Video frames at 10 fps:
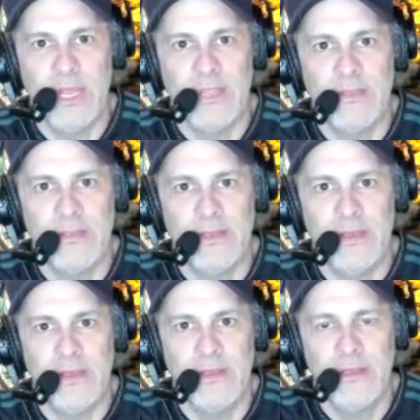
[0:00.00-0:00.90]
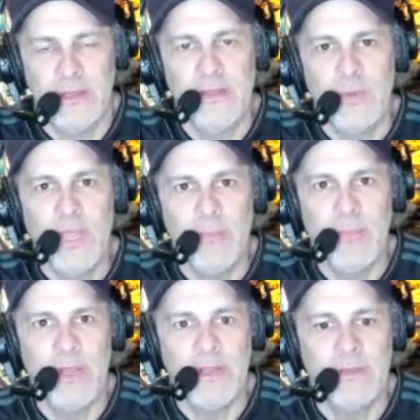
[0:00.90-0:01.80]
And uh, we're getting
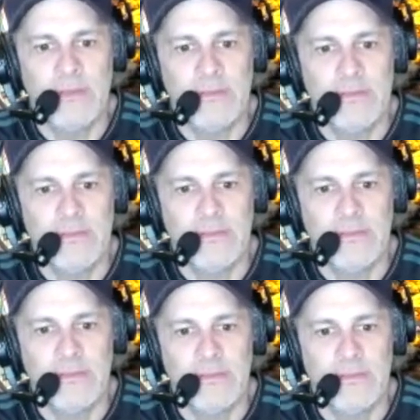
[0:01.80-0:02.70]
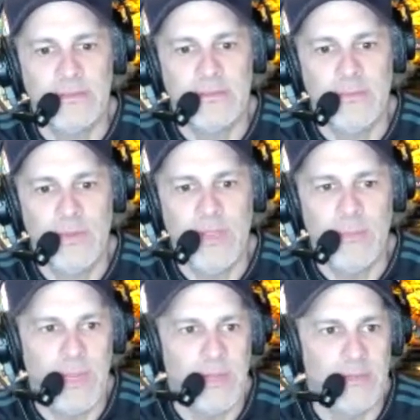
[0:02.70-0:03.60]
better. We're getting better.